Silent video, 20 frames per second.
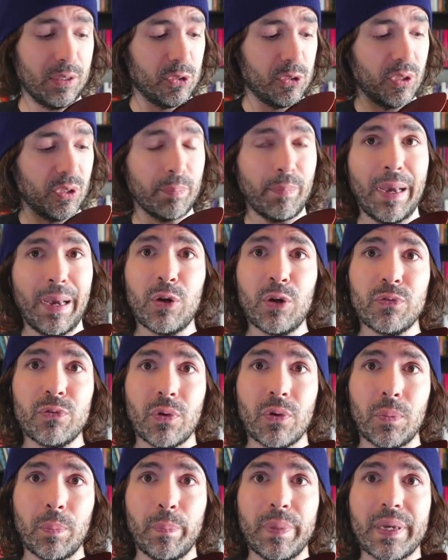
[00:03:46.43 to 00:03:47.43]
So the
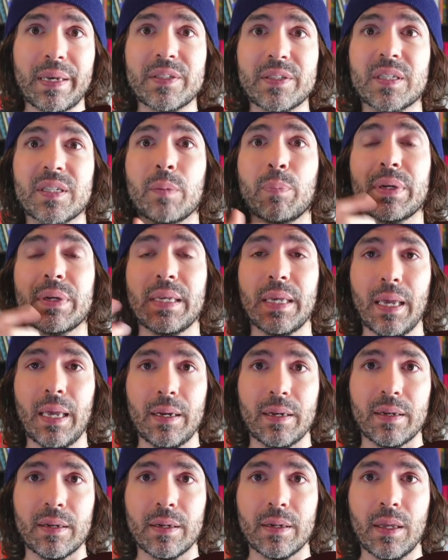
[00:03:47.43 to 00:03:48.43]
microphone picks it up
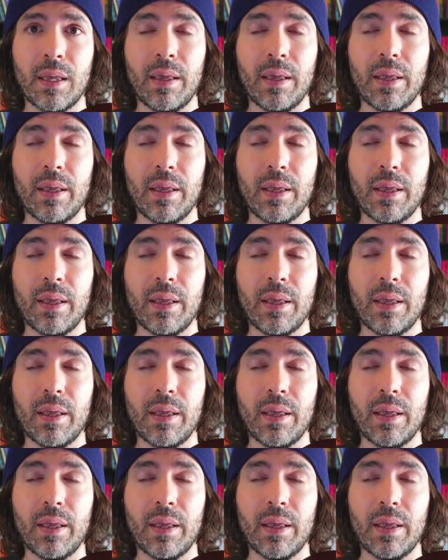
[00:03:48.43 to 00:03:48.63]
again.